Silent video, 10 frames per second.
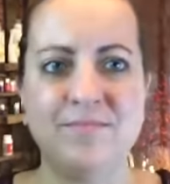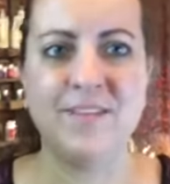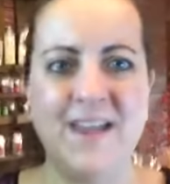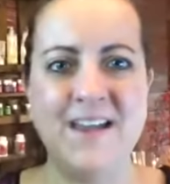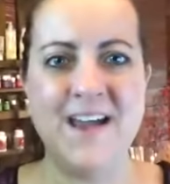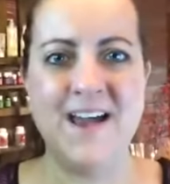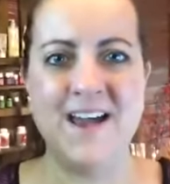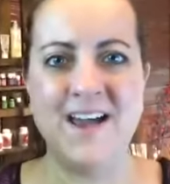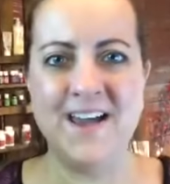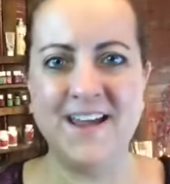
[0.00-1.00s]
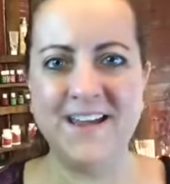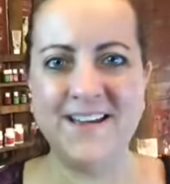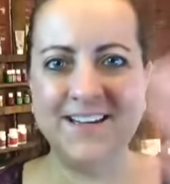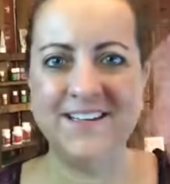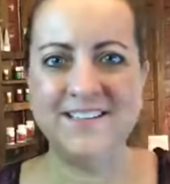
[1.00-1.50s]
Hey
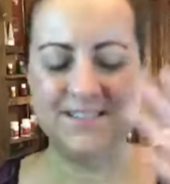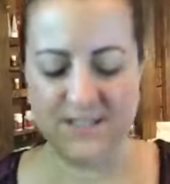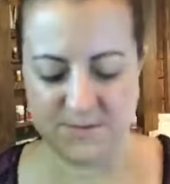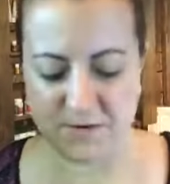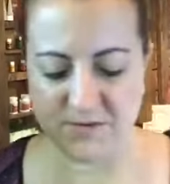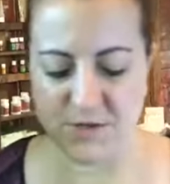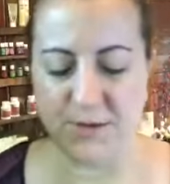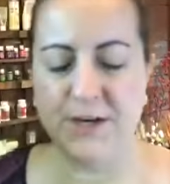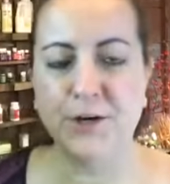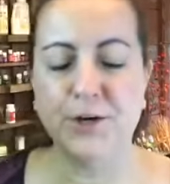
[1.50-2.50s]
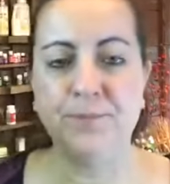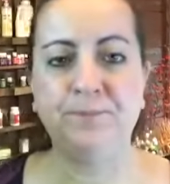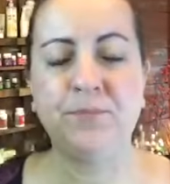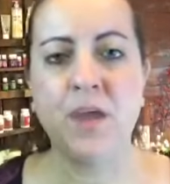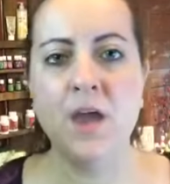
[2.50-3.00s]
guys, Liz Bibito here.
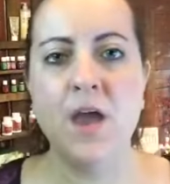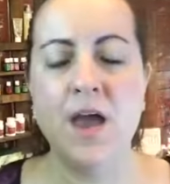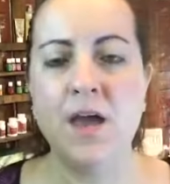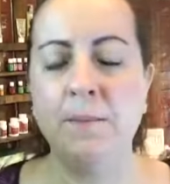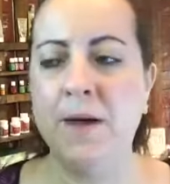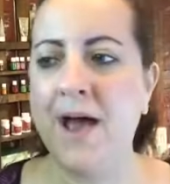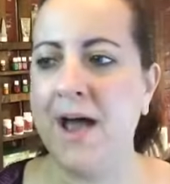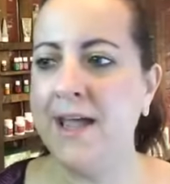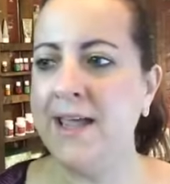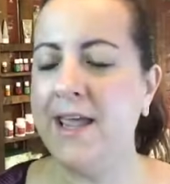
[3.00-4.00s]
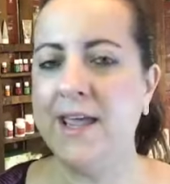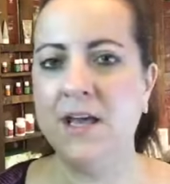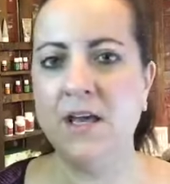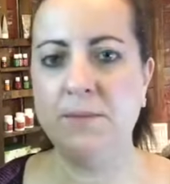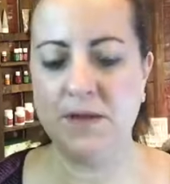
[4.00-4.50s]
I
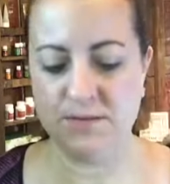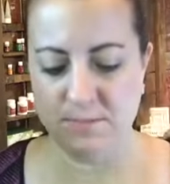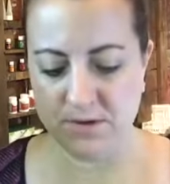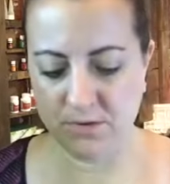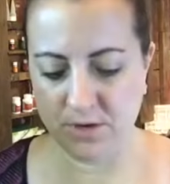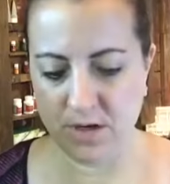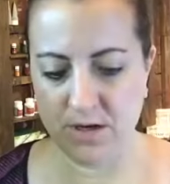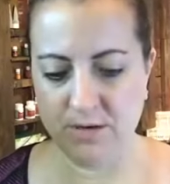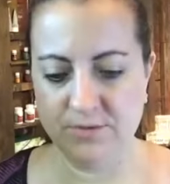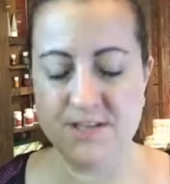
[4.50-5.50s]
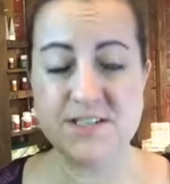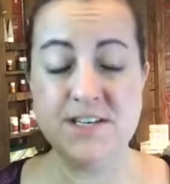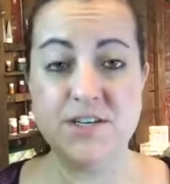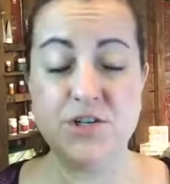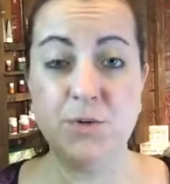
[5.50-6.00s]
am in the middle of
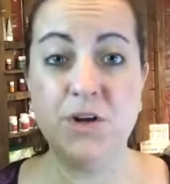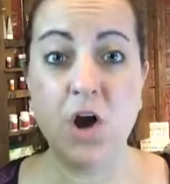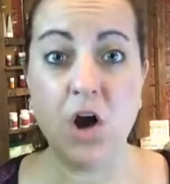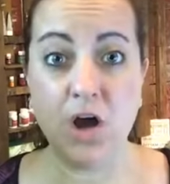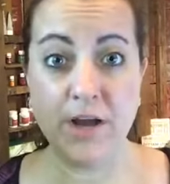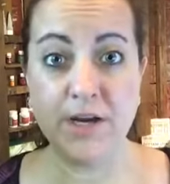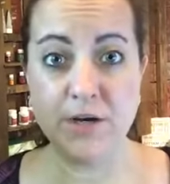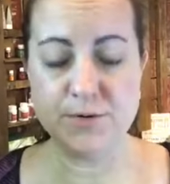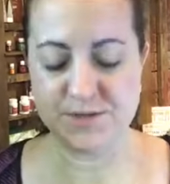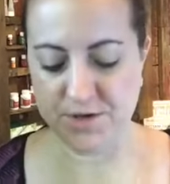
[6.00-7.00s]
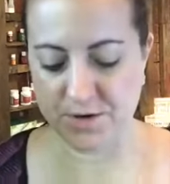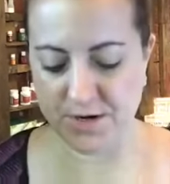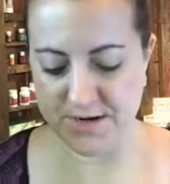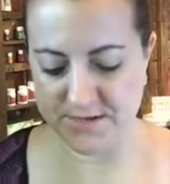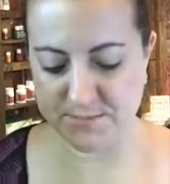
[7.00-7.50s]
listening to an audio
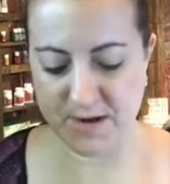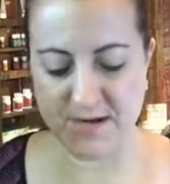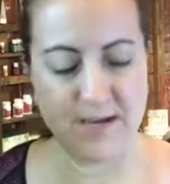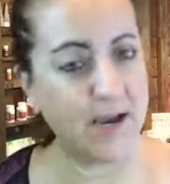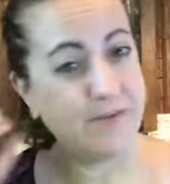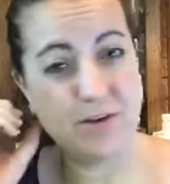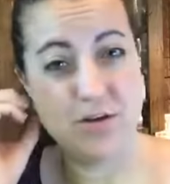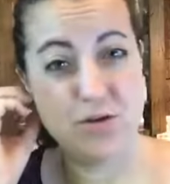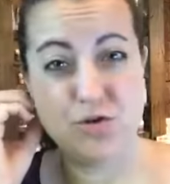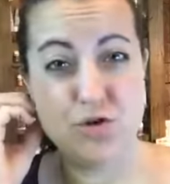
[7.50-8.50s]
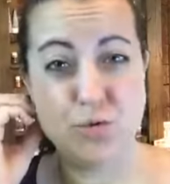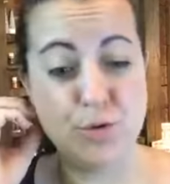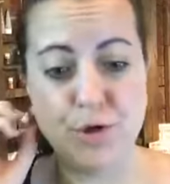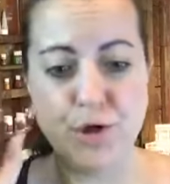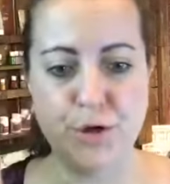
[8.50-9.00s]
series by Kevin
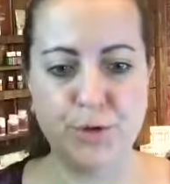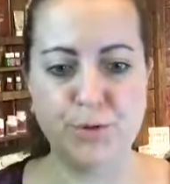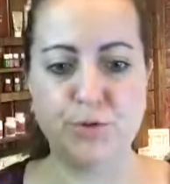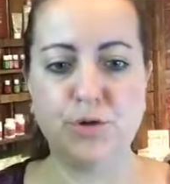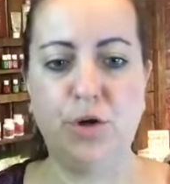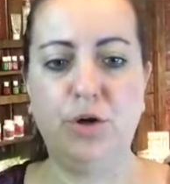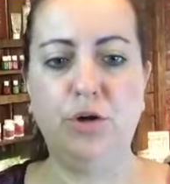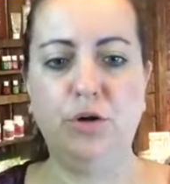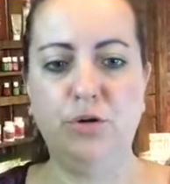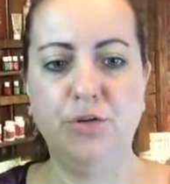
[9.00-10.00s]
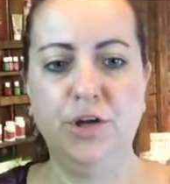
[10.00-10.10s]
Trudeau called